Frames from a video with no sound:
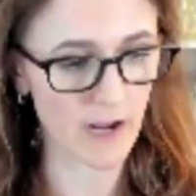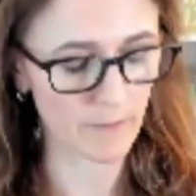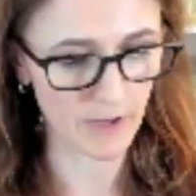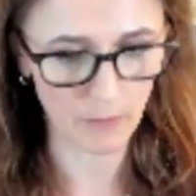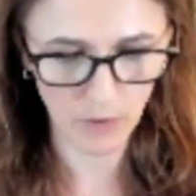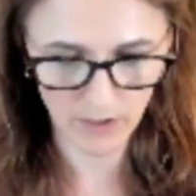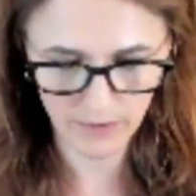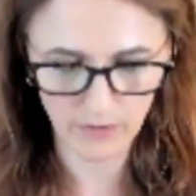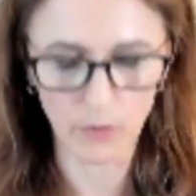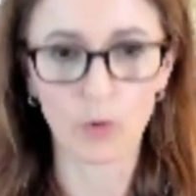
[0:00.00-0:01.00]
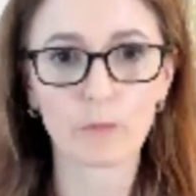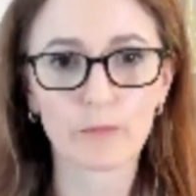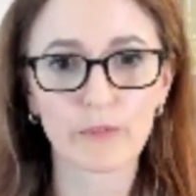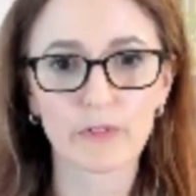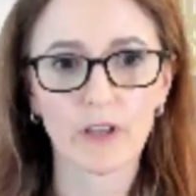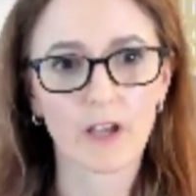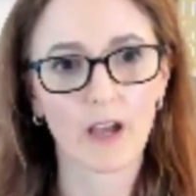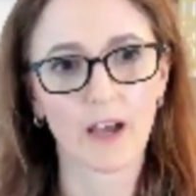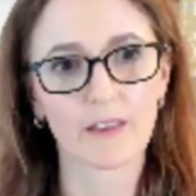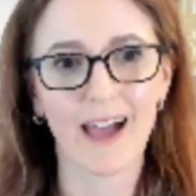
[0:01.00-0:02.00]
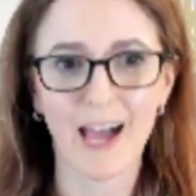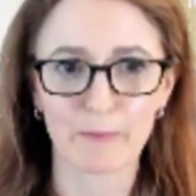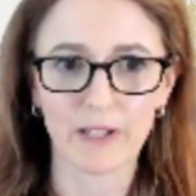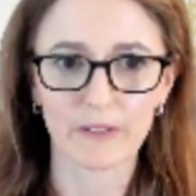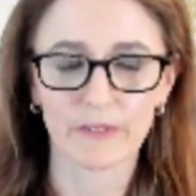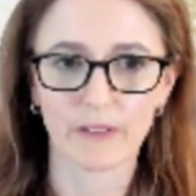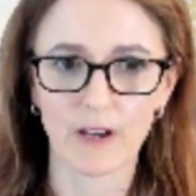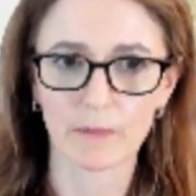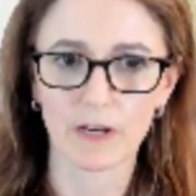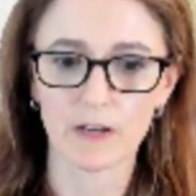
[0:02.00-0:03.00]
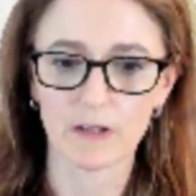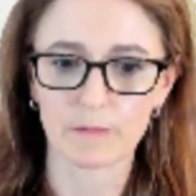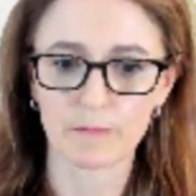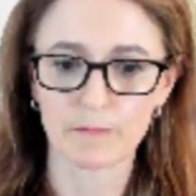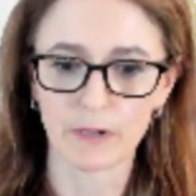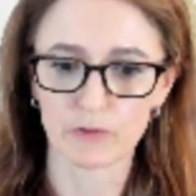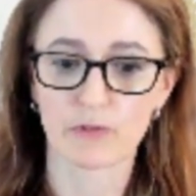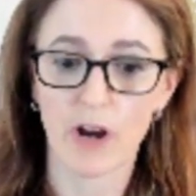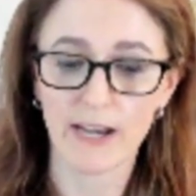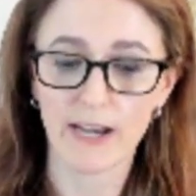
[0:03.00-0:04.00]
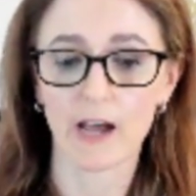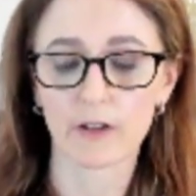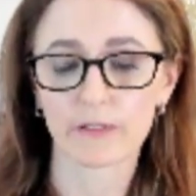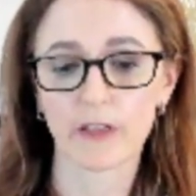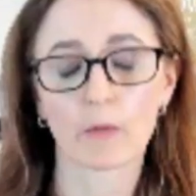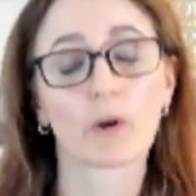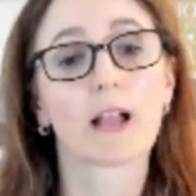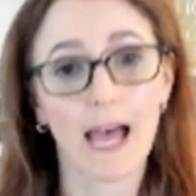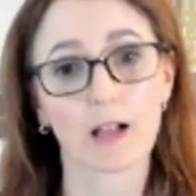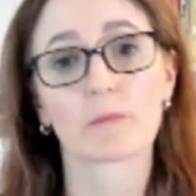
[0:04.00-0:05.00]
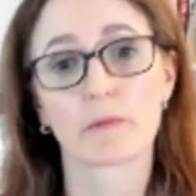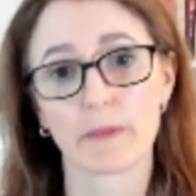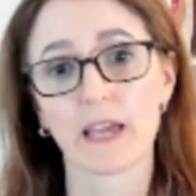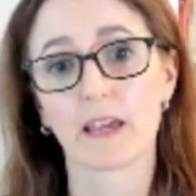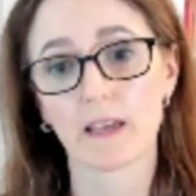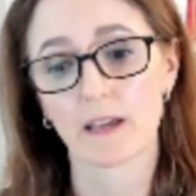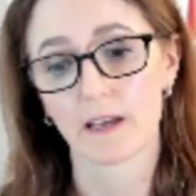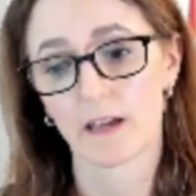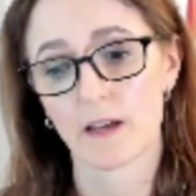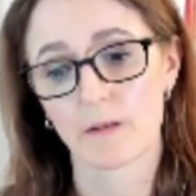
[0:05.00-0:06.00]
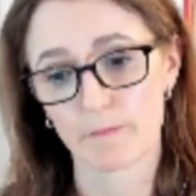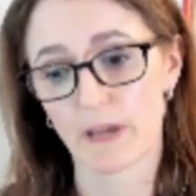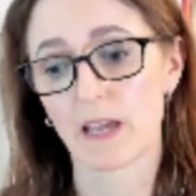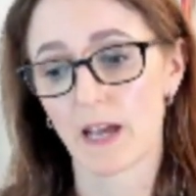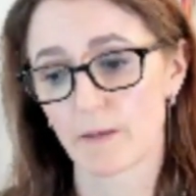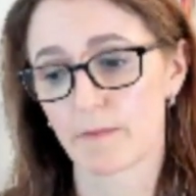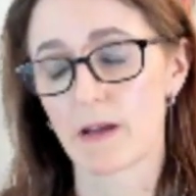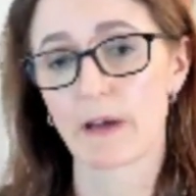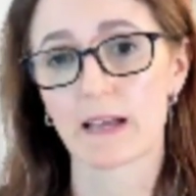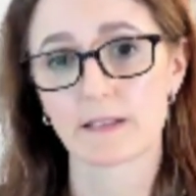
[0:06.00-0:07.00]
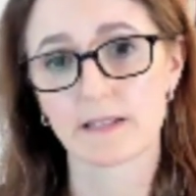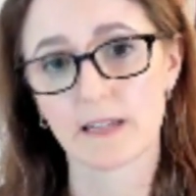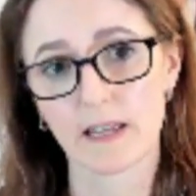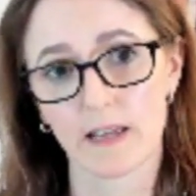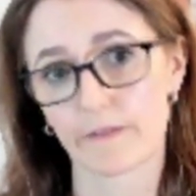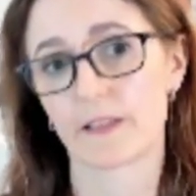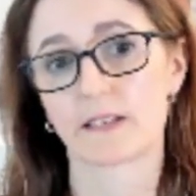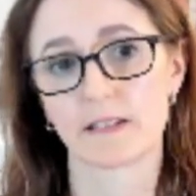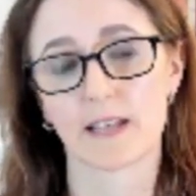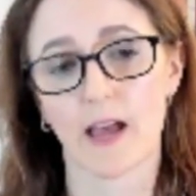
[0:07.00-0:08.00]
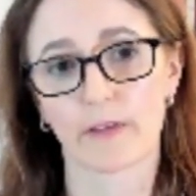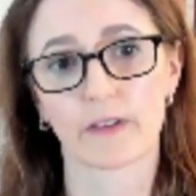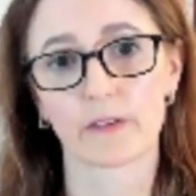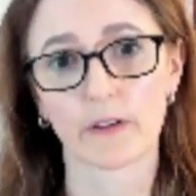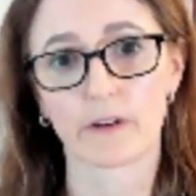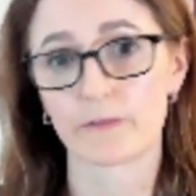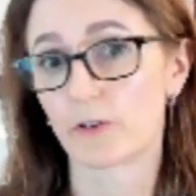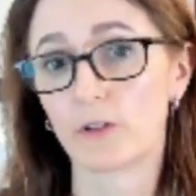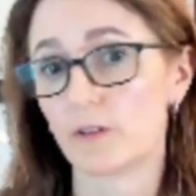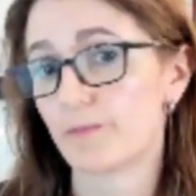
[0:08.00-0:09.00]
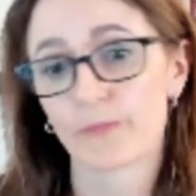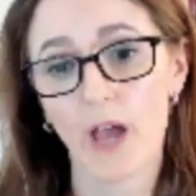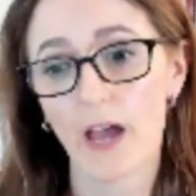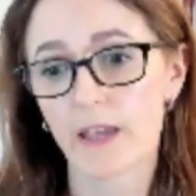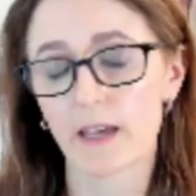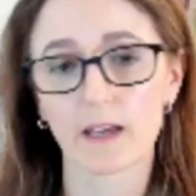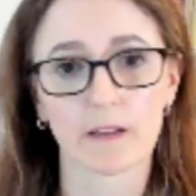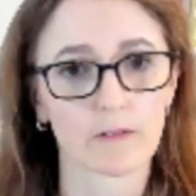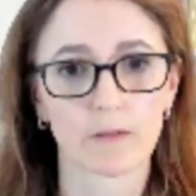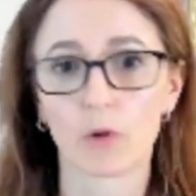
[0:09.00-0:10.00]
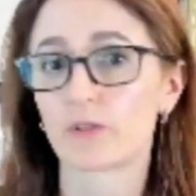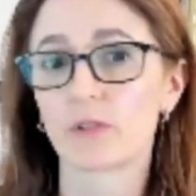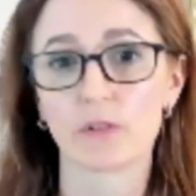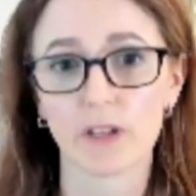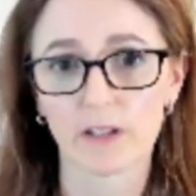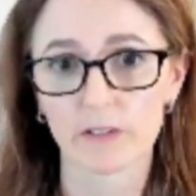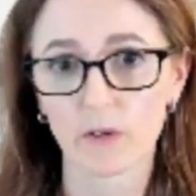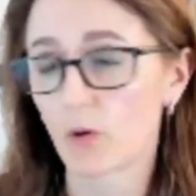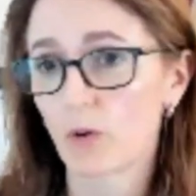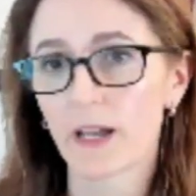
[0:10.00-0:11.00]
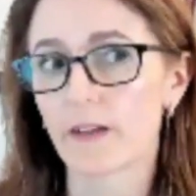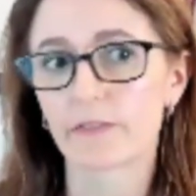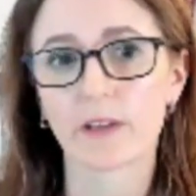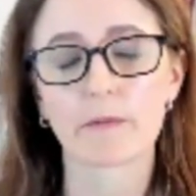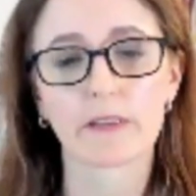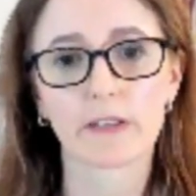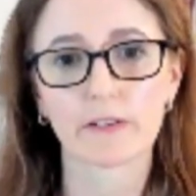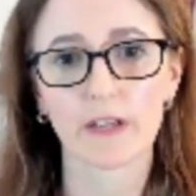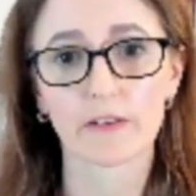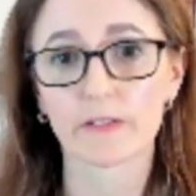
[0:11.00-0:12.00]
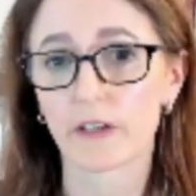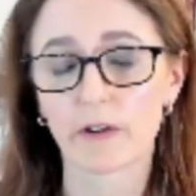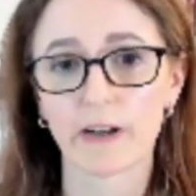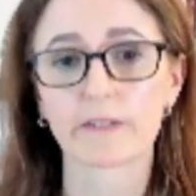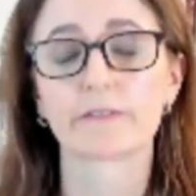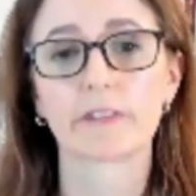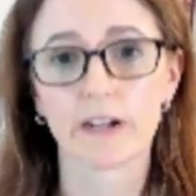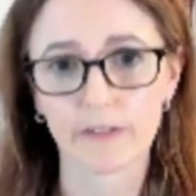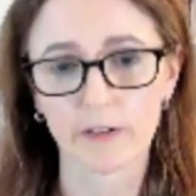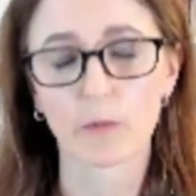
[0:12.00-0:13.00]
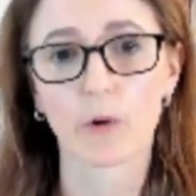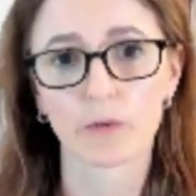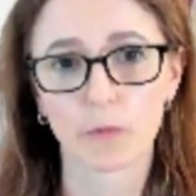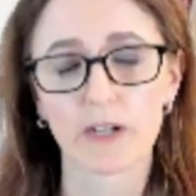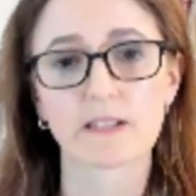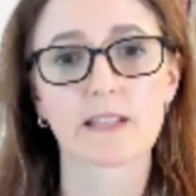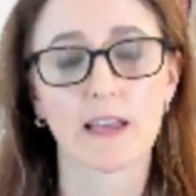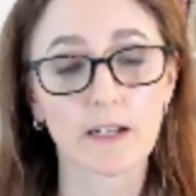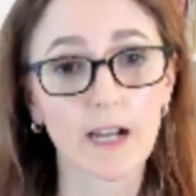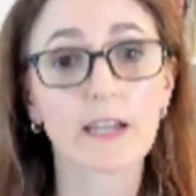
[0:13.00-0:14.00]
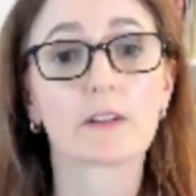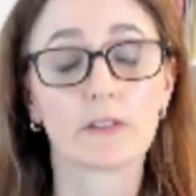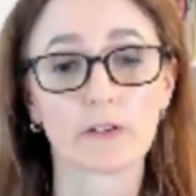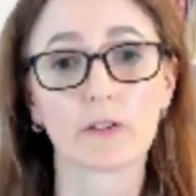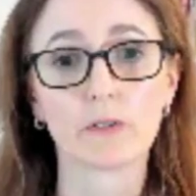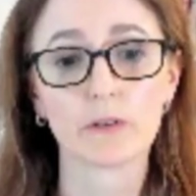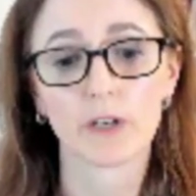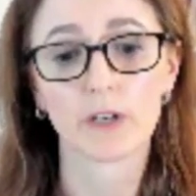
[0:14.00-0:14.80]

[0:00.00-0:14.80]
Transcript: What are the norms and the habits that I'm going to build right now that will help me be at my best if this is how things are for a year or 2 years, or if some of these things stick around forever, what is there that I can do?